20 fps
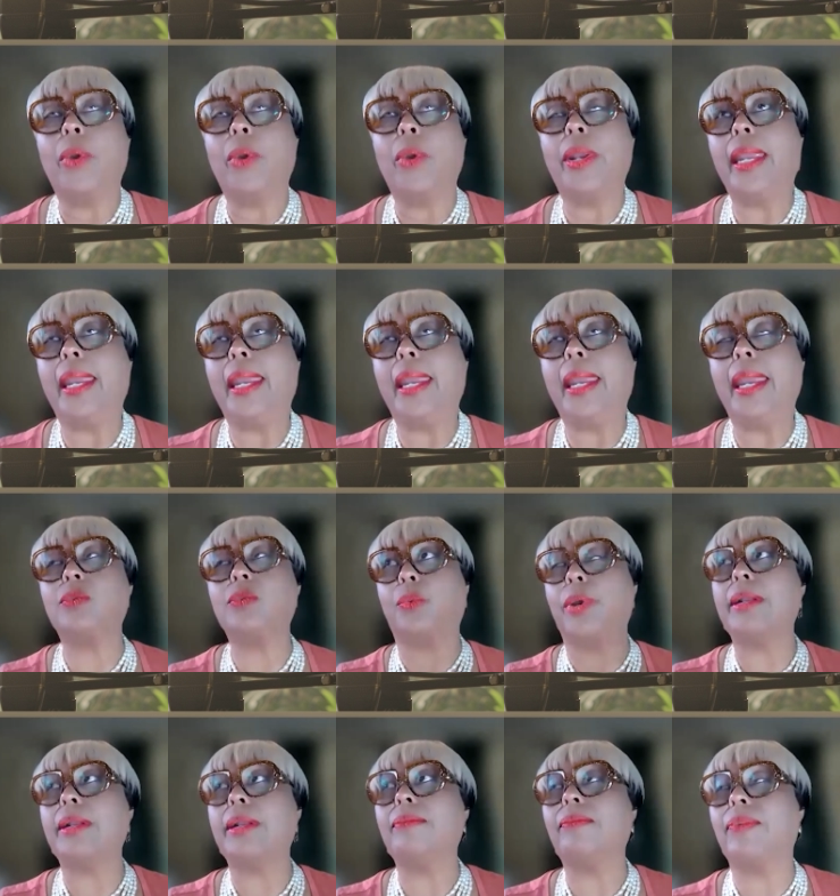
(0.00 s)
when he
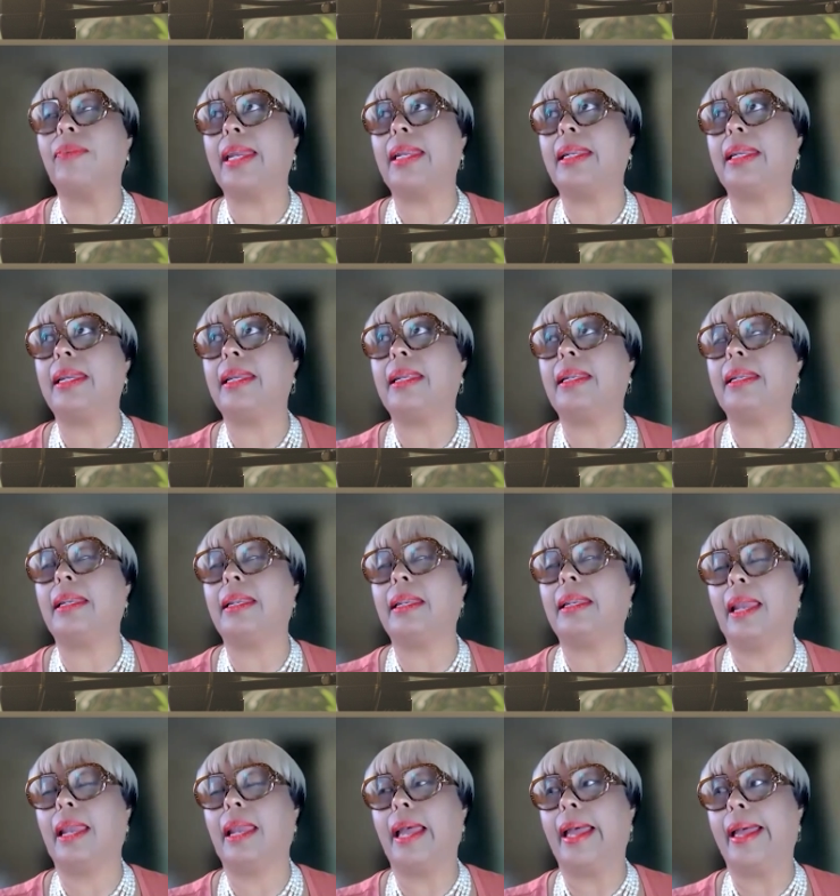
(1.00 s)
was
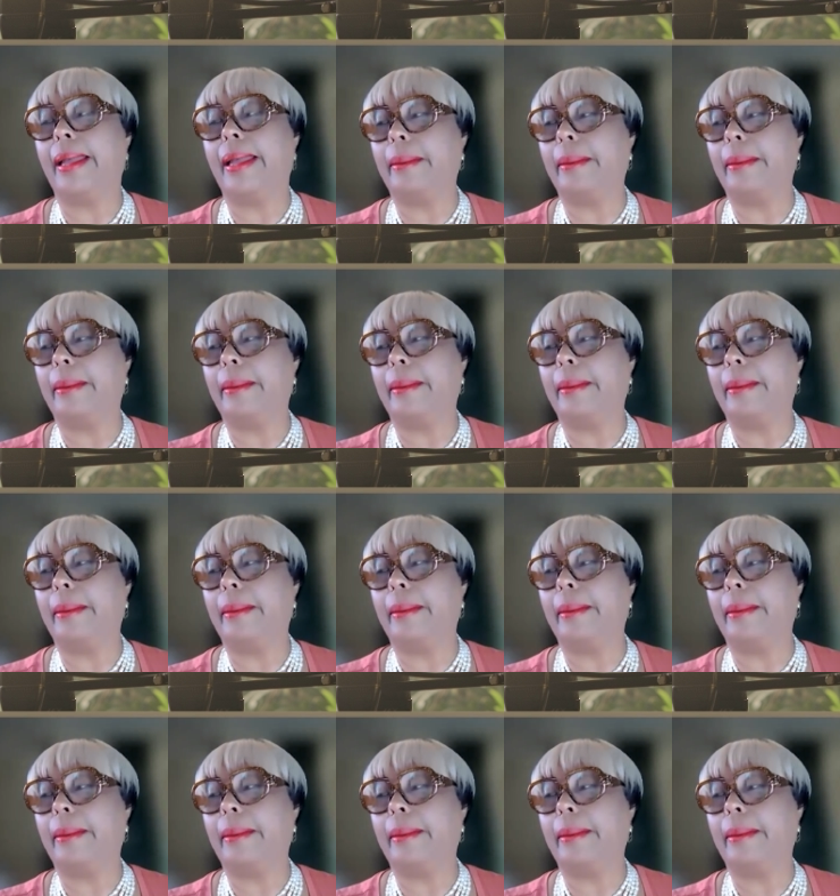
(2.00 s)
renovating,